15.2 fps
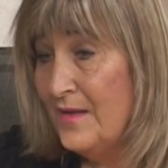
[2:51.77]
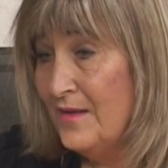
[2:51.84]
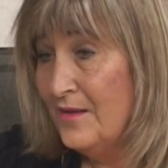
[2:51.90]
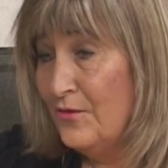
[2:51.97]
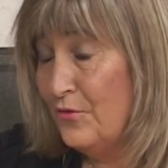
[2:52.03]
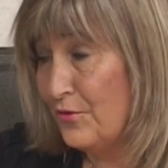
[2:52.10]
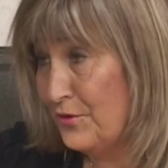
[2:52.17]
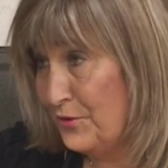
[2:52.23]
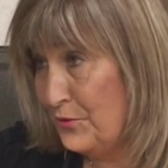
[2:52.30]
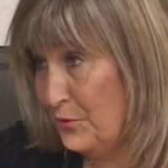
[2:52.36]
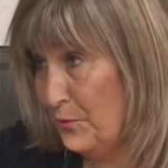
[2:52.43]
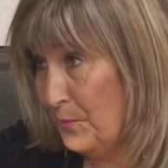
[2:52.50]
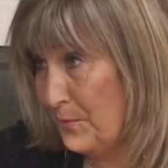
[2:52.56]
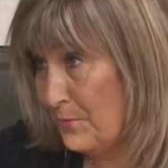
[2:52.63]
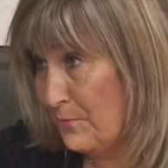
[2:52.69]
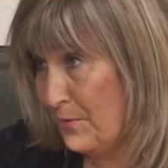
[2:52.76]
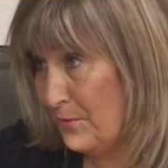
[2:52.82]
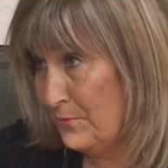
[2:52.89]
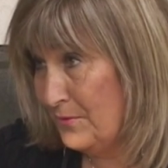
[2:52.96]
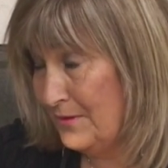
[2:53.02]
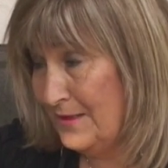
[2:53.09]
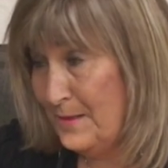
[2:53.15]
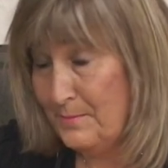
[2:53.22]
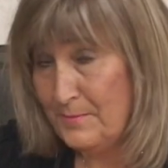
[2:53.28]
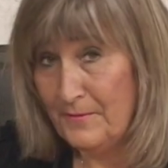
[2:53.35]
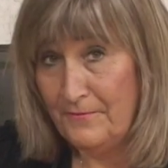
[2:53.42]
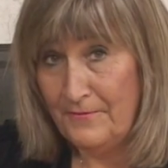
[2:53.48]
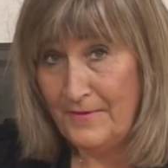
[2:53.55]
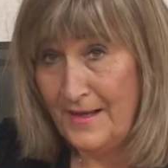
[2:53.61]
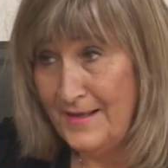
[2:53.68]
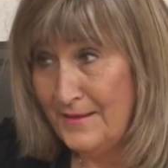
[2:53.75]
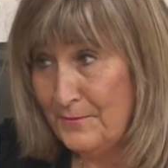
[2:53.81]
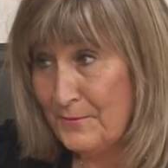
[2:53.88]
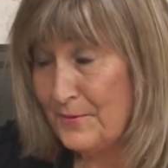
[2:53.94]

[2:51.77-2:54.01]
Gordon Cooper wrote Leap of Faith,